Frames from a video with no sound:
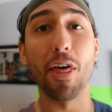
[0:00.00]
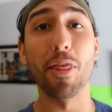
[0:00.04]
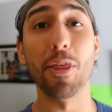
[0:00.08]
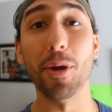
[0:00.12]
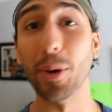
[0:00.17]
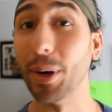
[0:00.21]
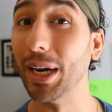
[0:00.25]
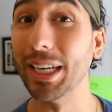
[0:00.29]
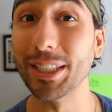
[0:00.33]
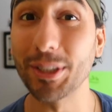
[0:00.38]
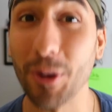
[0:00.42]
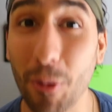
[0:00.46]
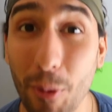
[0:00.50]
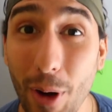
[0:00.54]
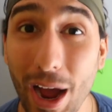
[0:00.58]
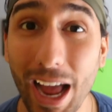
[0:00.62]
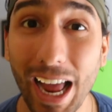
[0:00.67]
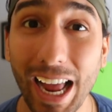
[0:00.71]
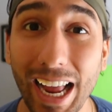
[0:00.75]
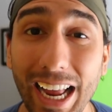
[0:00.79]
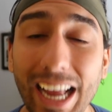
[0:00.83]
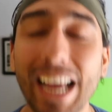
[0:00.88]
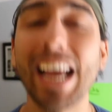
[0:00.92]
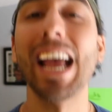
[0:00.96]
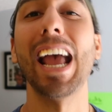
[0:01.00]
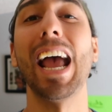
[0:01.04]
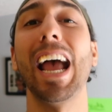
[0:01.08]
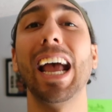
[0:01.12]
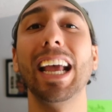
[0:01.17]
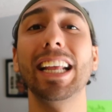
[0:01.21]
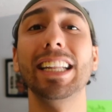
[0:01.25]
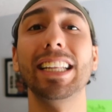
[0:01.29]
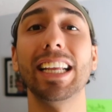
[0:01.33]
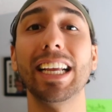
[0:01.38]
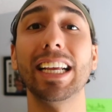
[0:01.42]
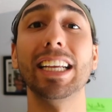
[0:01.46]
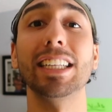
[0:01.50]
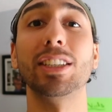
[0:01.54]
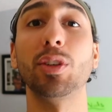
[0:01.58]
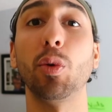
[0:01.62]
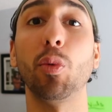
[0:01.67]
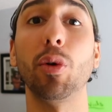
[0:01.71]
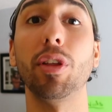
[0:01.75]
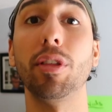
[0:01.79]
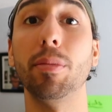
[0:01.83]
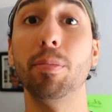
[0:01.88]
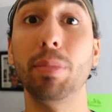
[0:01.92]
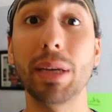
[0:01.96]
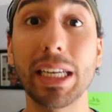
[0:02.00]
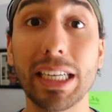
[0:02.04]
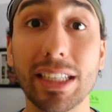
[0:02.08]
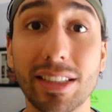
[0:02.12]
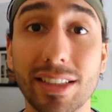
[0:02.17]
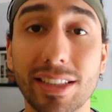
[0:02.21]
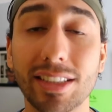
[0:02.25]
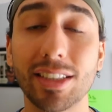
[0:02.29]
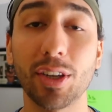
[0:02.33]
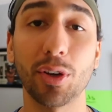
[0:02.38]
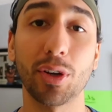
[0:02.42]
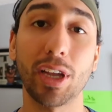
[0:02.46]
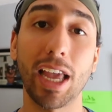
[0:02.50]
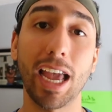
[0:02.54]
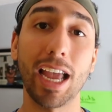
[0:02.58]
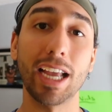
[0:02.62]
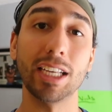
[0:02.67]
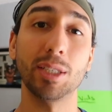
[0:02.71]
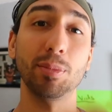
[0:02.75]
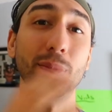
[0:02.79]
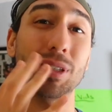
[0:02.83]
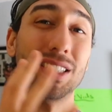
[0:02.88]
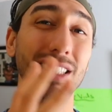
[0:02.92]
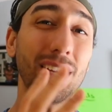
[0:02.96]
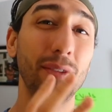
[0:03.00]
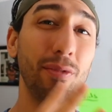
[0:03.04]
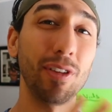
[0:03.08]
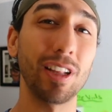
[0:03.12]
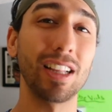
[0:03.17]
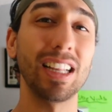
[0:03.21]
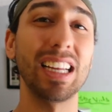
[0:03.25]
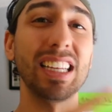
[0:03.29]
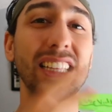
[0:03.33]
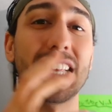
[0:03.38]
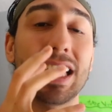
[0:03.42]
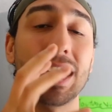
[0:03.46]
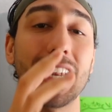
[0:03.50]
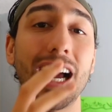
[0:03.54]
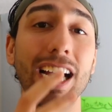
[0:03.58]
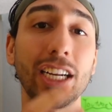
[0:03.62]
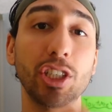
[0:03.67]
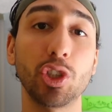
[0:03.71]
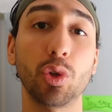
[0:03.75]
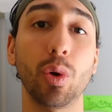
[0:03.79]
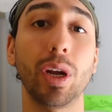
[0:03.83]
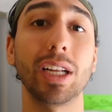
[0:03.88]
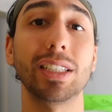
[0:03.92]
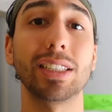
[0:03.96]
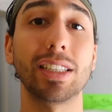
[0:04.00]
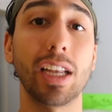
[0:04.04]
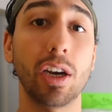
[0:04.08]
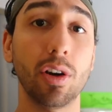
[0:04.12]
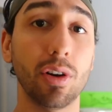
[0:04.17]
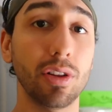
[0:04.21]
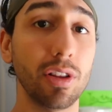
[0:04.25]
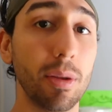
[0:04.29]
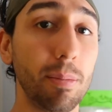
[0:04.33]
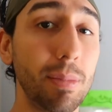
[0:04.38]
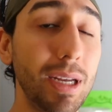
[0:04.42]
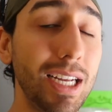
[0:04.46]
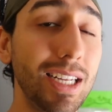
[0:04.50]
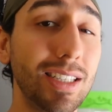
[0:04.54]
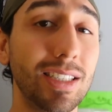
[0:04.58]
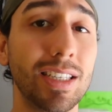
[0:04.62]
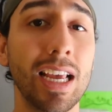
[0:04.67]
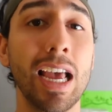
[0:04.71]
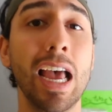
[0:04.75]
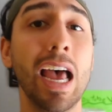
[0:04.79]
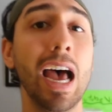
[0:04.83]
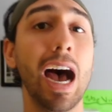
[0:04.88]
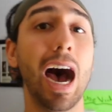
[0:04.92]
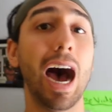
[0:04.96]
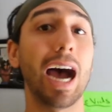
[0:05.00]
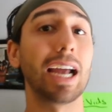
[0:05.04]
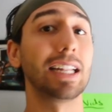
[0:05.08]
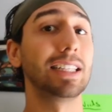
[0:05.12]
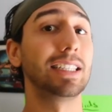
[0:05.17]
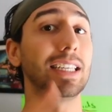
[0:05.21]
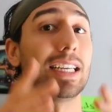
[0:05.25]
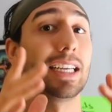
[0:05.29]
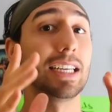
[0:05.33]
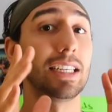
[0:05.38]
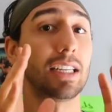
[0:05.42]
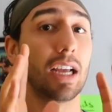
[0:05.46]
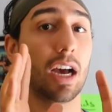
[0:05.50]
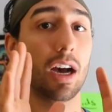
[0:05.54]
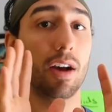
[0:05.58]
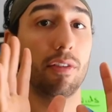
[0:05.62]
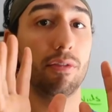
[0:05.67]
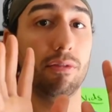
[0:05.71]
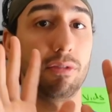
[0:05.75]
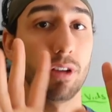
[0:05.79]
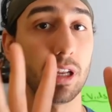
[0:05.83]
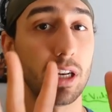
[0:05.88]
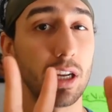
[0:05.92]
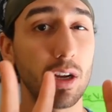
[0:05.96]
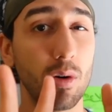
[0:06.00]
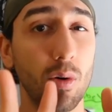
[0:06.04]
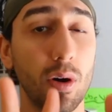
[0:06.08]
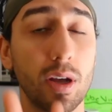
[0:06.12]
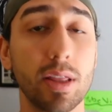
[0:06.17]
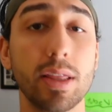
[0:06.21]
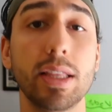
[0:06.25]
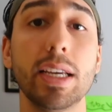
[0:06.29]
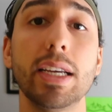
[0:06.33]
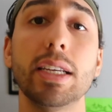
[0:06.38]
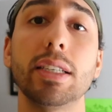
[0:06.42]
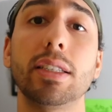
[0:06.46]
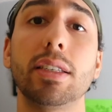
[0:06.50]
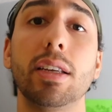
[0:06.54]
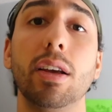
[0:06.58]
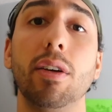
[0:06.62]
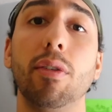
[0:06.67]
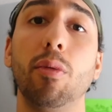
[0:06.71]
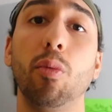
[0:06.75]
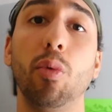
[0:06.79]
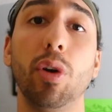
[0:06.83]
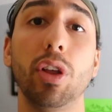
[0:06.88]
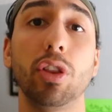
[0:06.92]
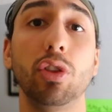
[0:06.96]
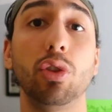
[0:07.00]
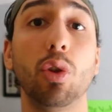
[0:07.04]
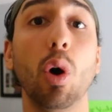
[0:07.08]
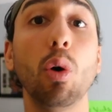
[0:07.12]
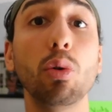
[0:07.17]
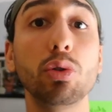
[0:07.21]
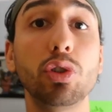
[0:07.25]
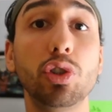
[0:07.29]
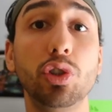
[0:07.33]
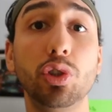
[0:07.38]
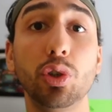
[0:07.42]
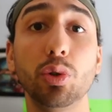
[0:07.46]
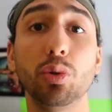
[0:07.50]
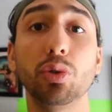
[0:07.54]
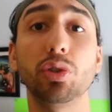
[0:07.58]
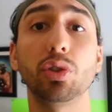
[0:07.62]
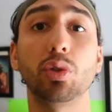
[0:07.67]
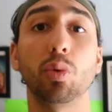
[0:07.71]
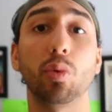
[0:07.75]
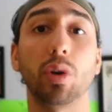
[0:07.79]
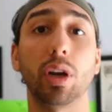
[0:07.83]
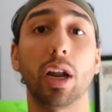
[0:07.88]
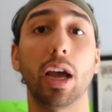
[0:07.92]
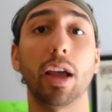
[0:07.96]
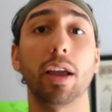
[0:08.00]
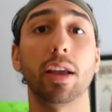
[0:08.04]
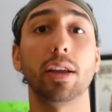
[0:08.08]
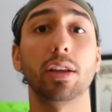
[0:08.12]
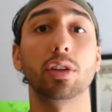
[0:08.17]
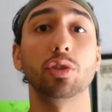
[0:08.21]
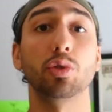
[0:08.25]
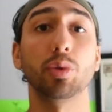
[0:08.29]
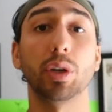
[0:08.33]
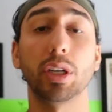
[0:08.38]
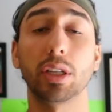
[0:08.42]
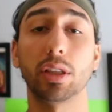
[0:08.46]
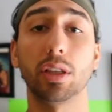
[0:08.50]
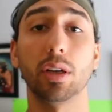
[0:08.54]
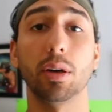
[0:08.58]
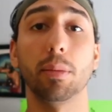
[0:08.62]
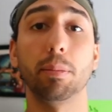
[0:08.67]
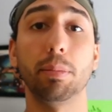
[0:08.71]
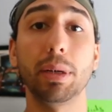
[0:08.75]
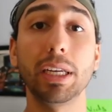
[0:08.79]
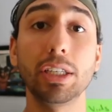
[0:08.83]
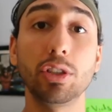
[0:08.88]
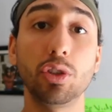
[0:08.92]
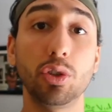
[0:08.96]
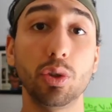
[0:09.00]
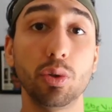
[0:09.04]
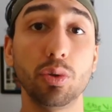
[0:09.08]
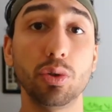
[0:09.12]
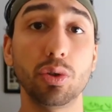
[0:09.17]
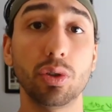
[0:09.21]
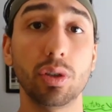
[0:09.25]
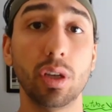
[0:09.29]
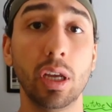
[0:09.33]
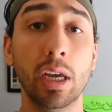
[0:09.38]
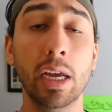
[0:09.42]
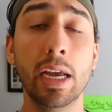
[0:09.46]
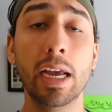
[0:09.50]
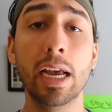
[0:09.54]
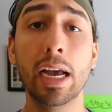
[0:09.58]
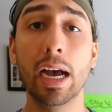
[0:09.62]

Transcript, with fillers: there is a way, and it's with beets, okay? Specifically the nitrates that are in the beets. I did a video on this with DOSE Juice when I drink their beet juice